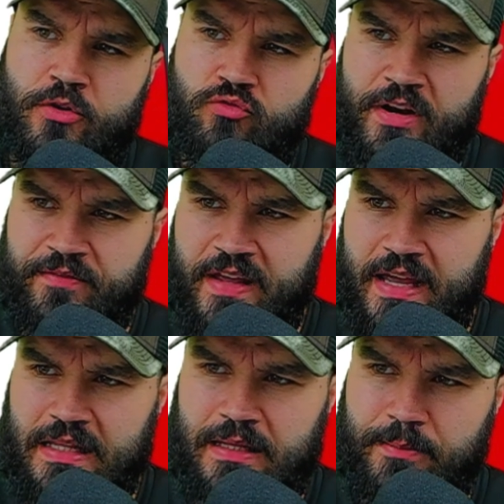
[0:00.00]

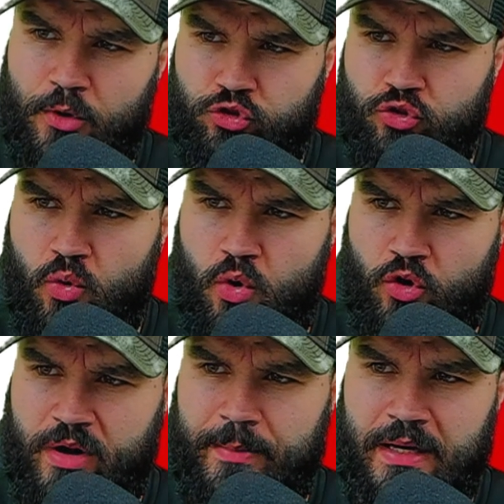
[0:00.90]
Renovated the Moscow
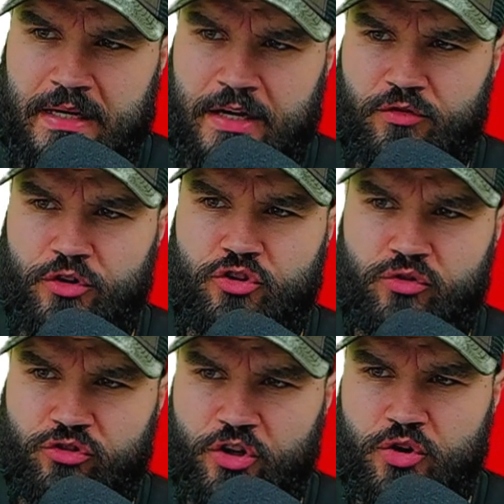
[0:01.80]
Kremlin,
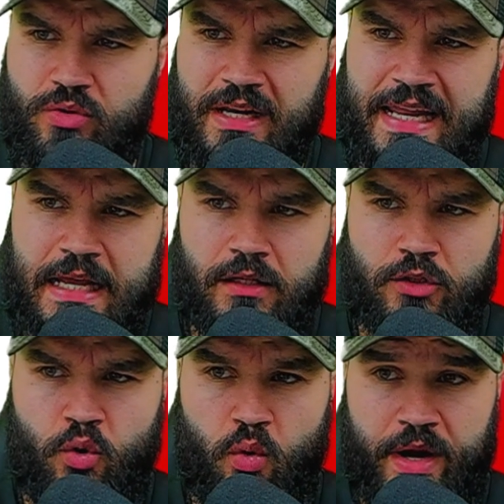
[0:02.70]
introduced a new legal
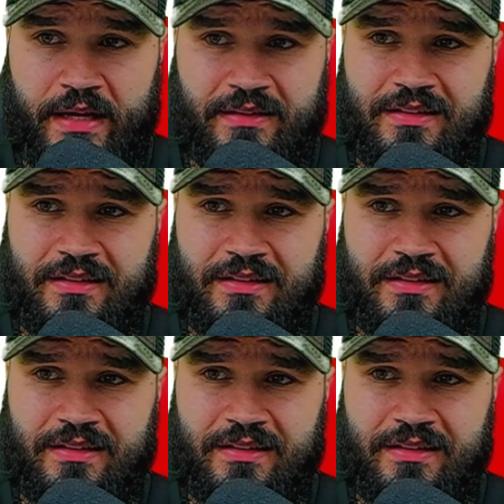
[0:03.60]
codex,